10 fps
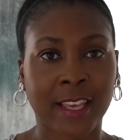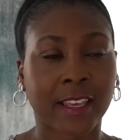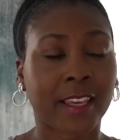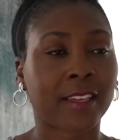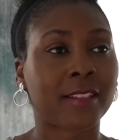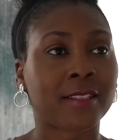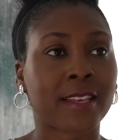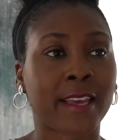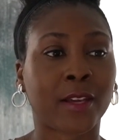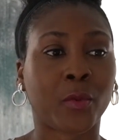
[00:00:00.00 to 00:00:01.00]
It can
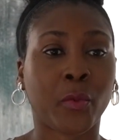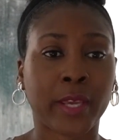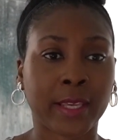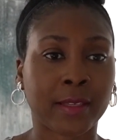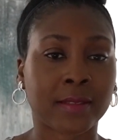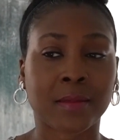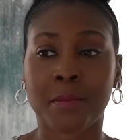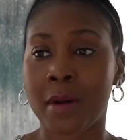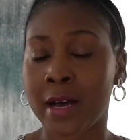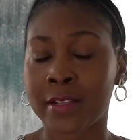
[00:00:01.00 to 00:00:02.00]
take weeks,
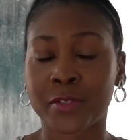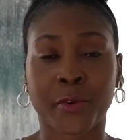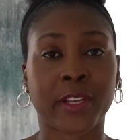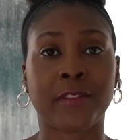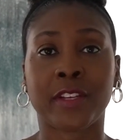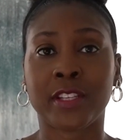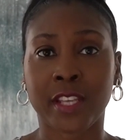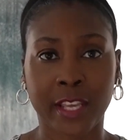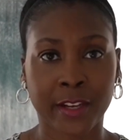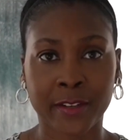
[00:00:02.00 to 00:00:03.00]
months, or even
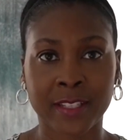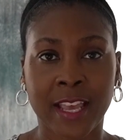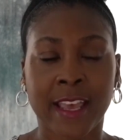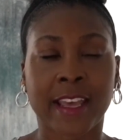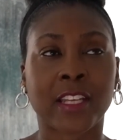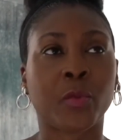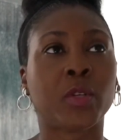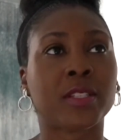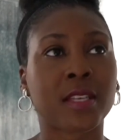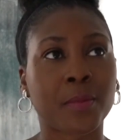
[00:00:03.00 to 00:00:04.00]
years, and it
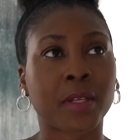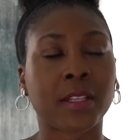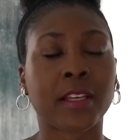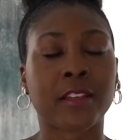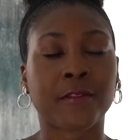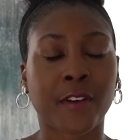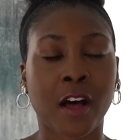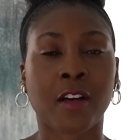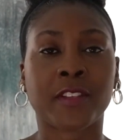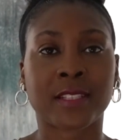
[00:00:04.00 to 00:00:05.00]
will typically
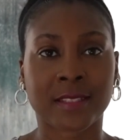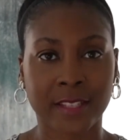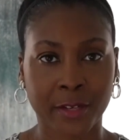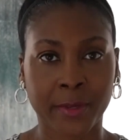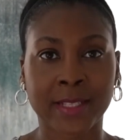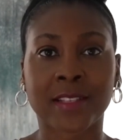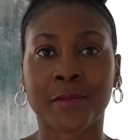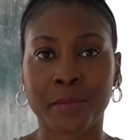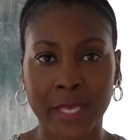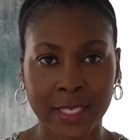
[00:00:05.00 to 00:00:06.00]
involve a series
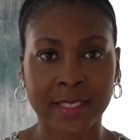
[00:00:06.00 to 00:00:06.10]
of mini